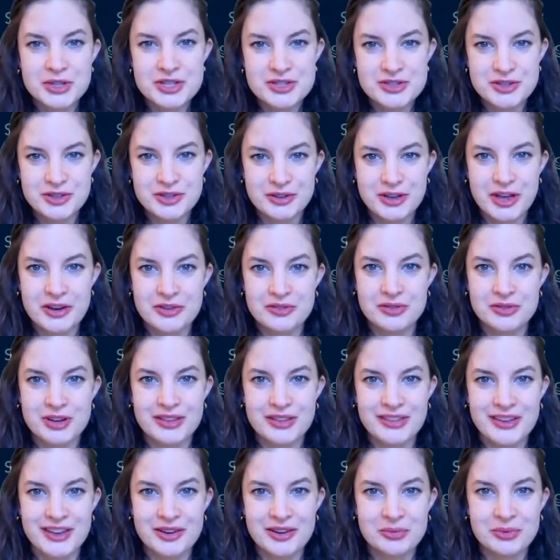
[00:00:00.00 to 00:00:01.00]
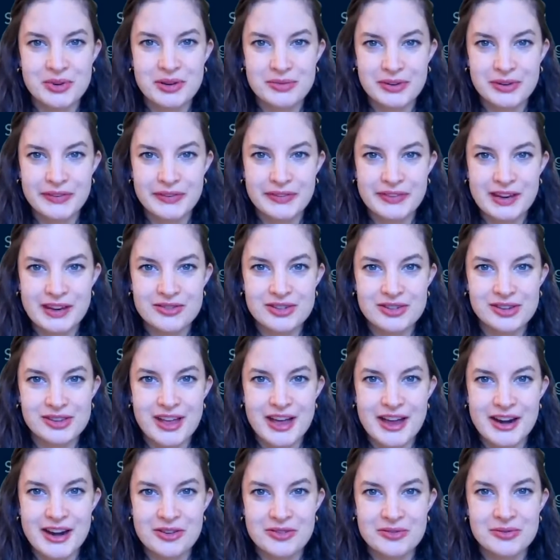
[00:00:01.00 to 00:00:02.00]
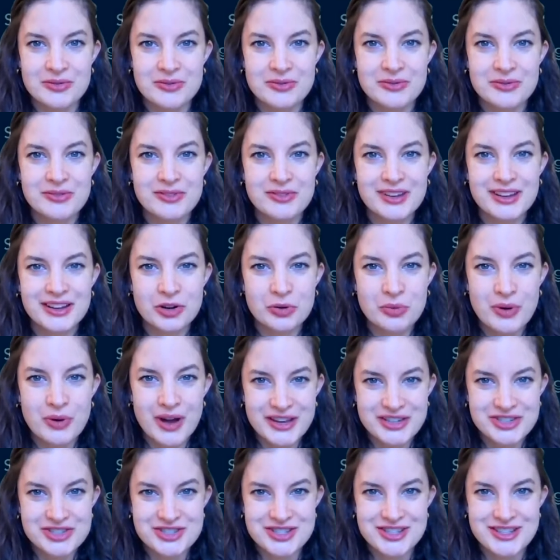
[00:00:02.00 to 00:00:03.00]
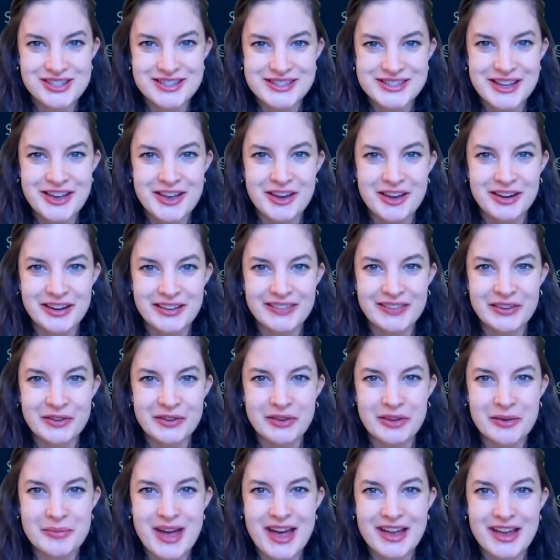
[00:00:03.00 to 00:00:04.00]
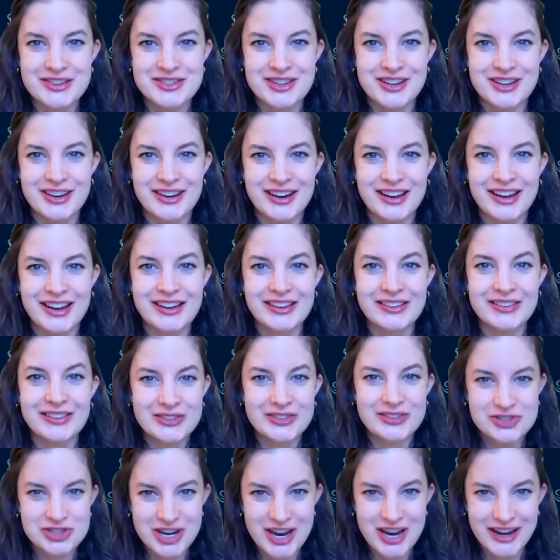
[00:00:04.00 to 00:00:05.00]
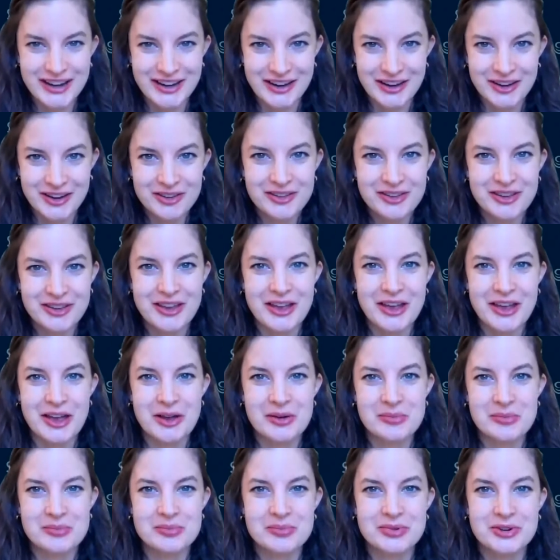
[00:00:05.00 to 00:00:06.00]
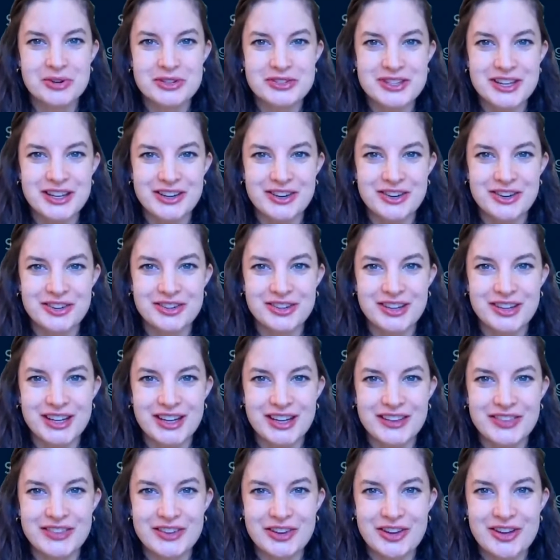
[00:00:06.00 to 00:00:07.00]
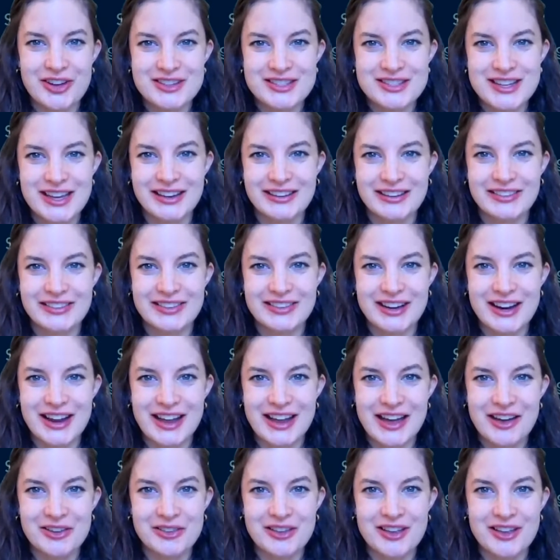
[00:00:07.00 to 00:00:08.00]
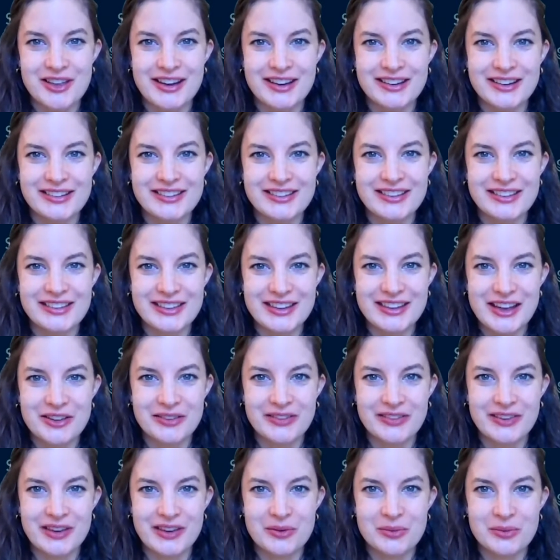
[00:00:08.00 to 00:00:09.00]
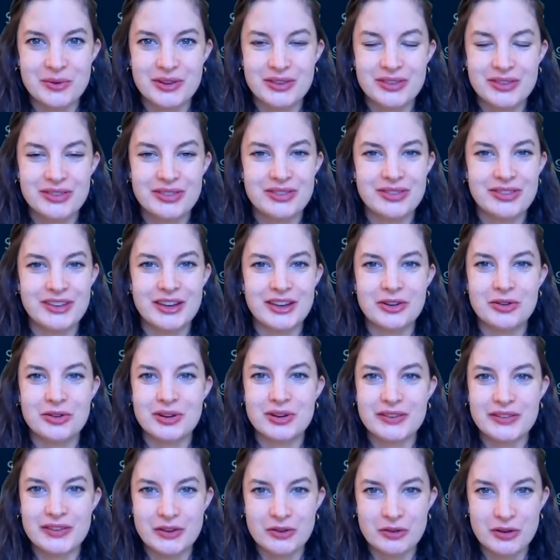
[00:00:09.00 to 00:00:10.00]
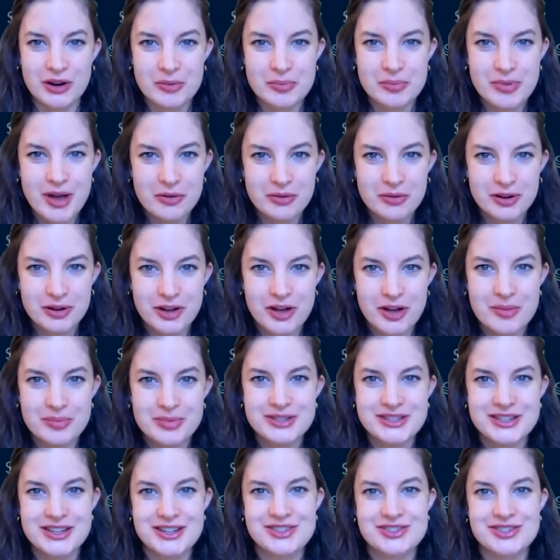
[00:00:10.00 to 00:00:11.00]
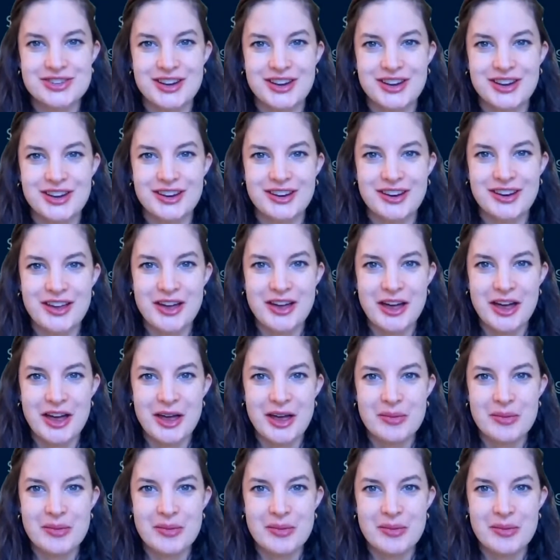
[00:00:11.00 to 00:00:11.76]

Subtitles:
regional country that we've received a lot of questions on, as you'll imagine, is China, particularly in the context that I outlined at the outset with increasing great power competition,